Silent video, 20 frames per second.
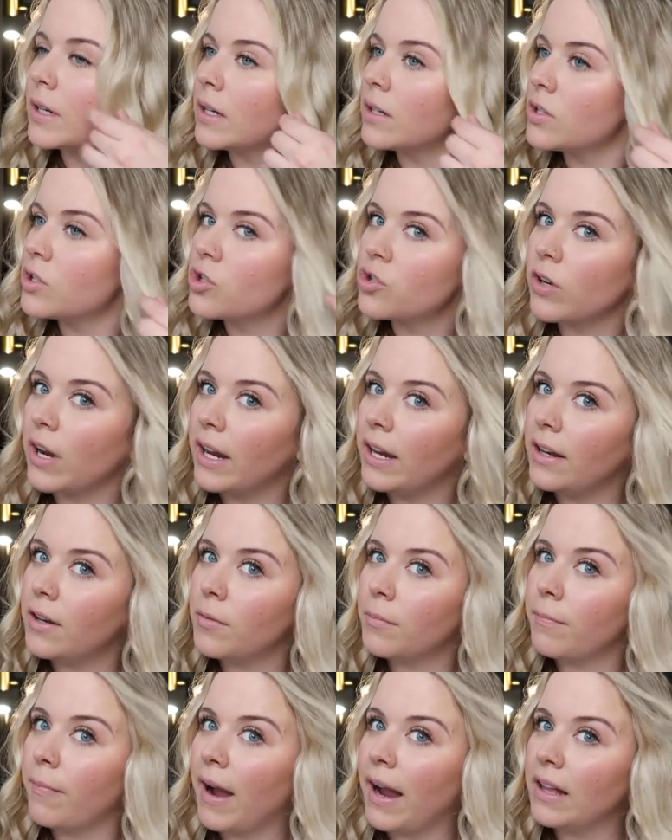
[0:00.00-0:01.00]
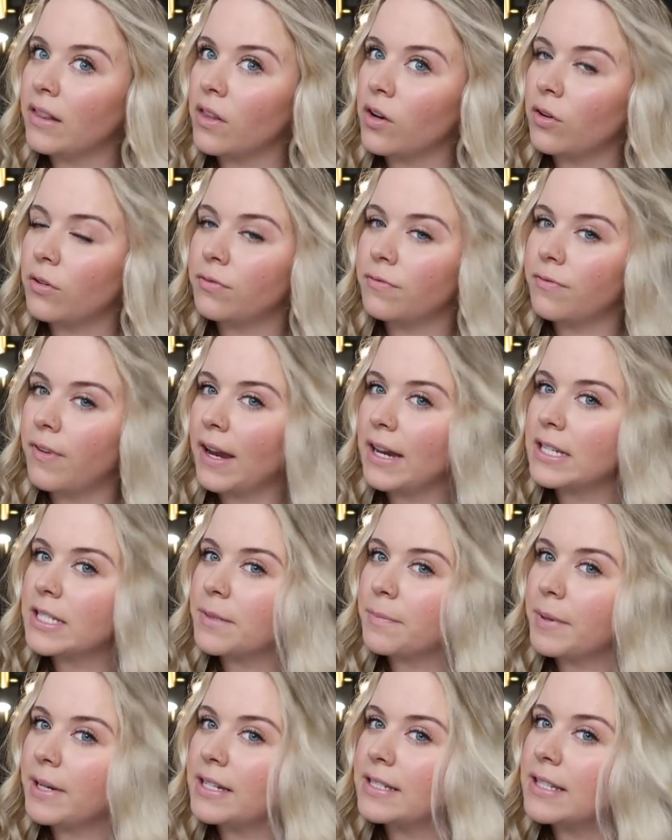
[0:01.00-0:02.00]
Straighten my little
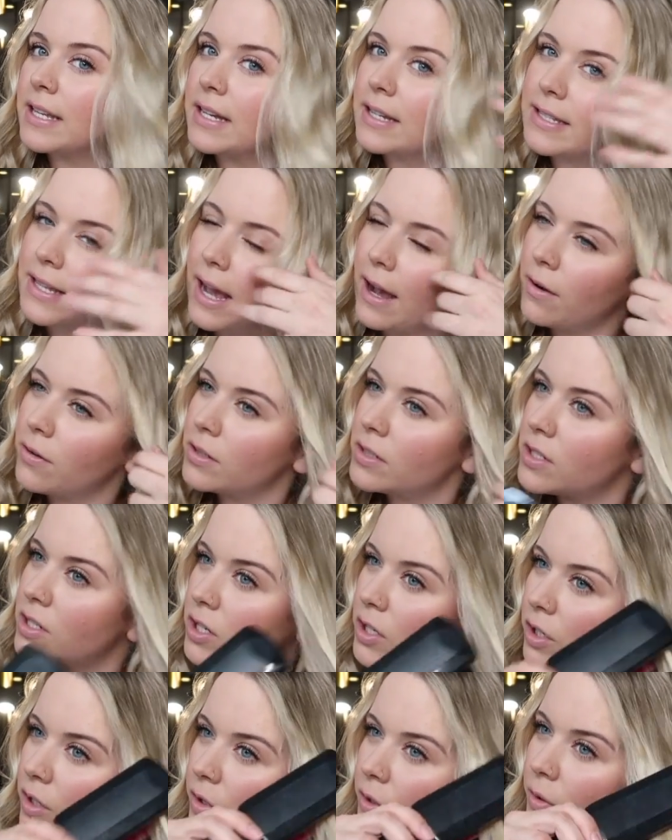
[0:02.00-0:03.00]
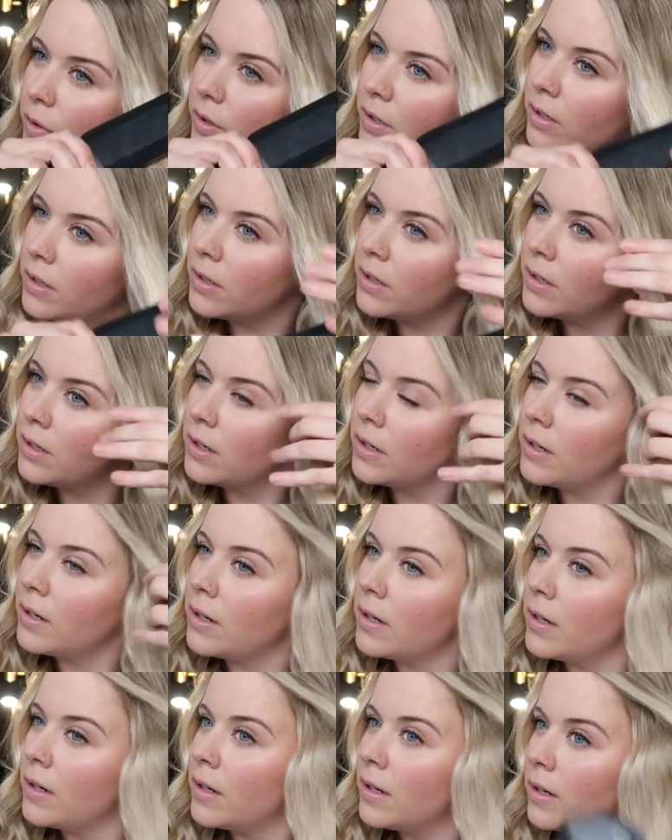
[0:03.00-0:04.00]
face pieces out too.
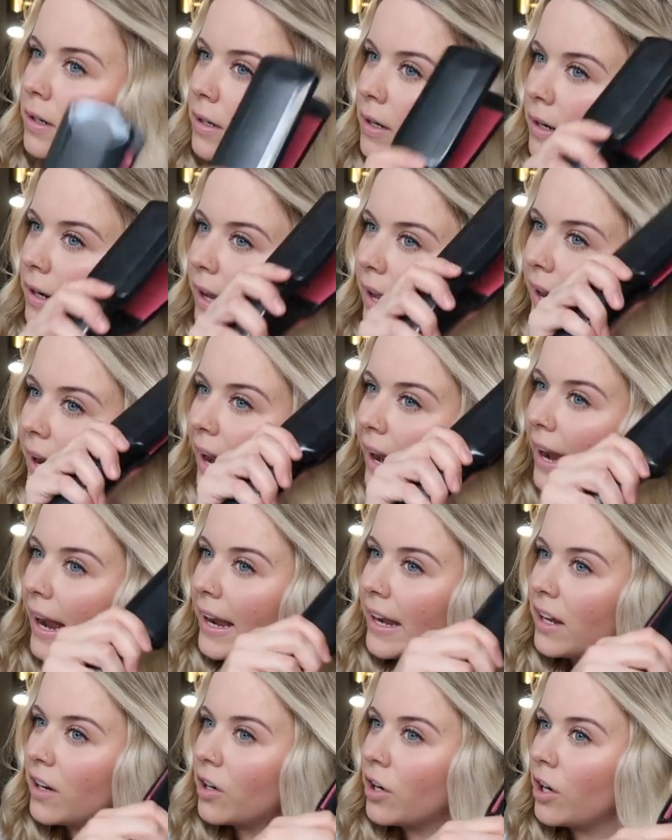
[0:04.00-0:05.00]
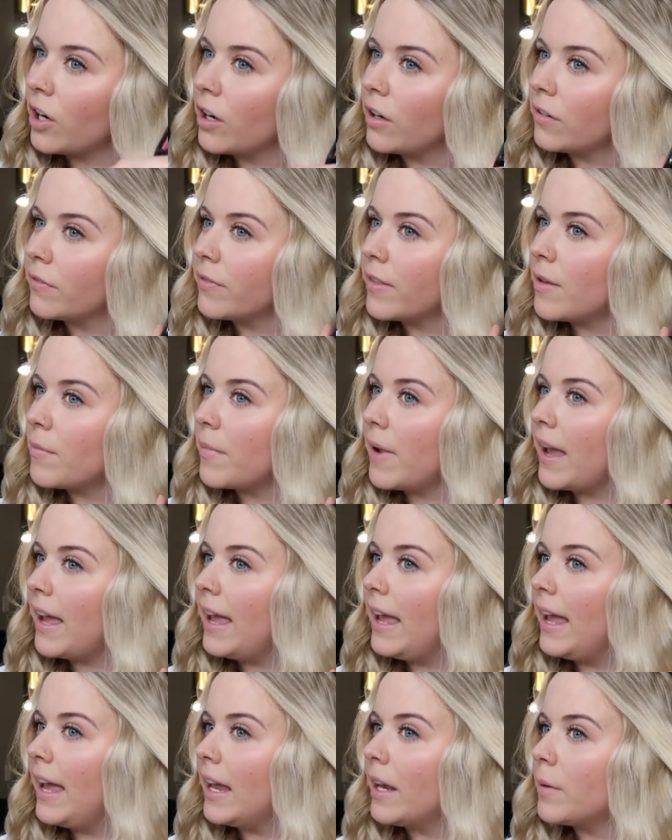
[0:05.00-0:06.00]
And I kind of curve them
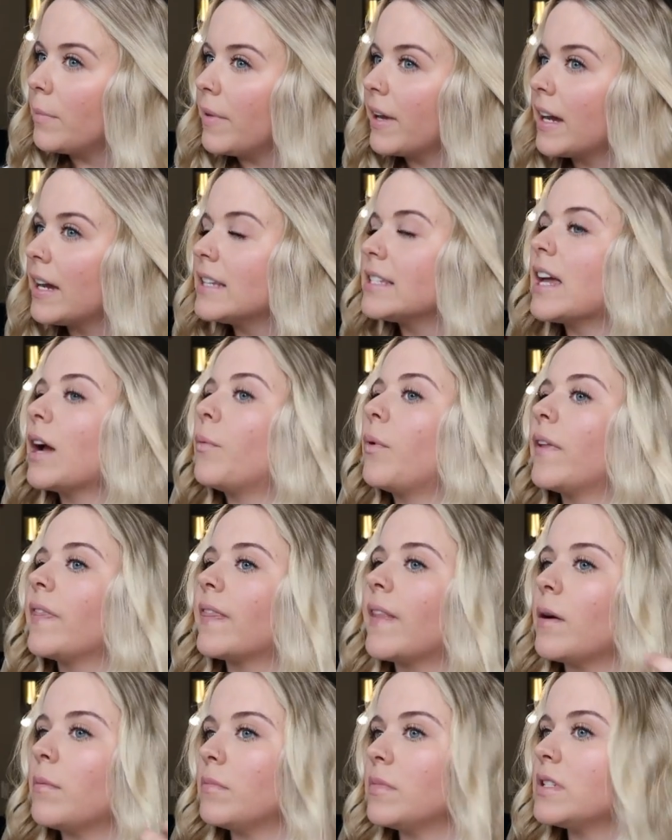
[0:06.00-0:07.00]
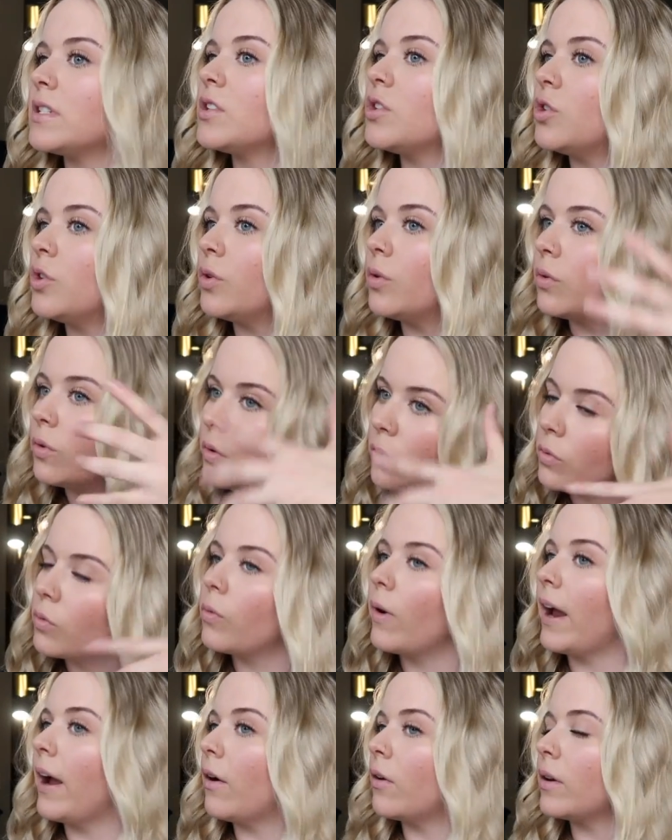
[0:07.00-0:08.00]
in because I want them to
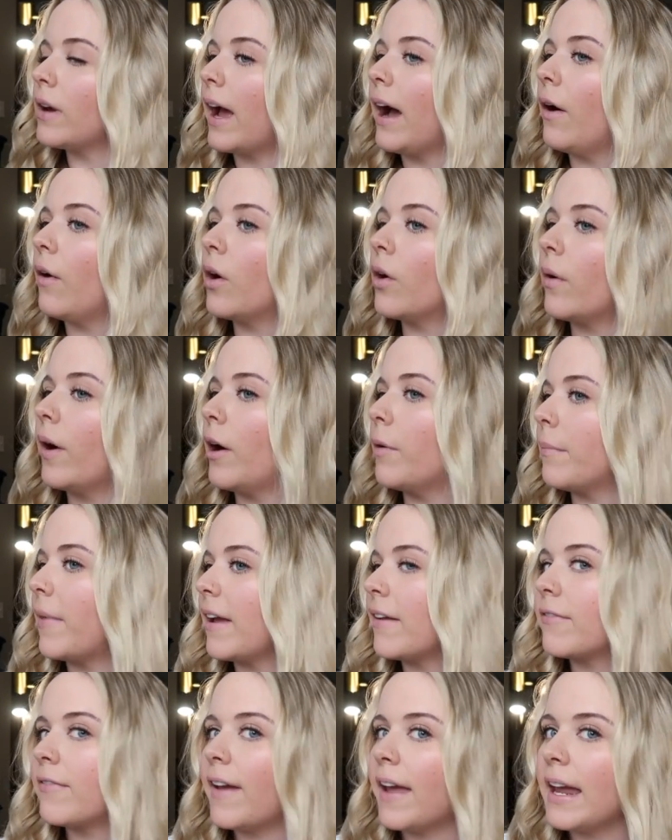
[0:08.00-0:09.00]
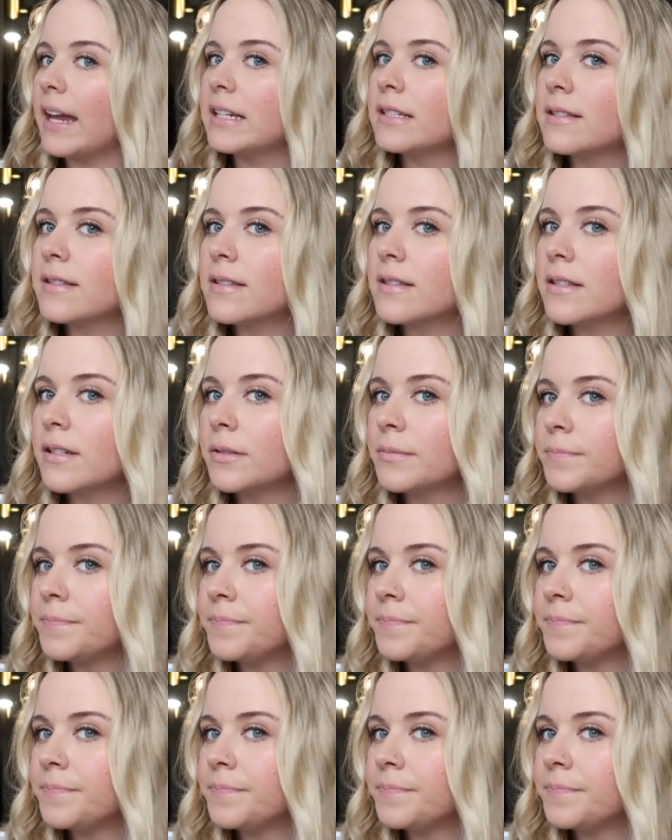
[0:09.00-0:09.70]
round out around my face.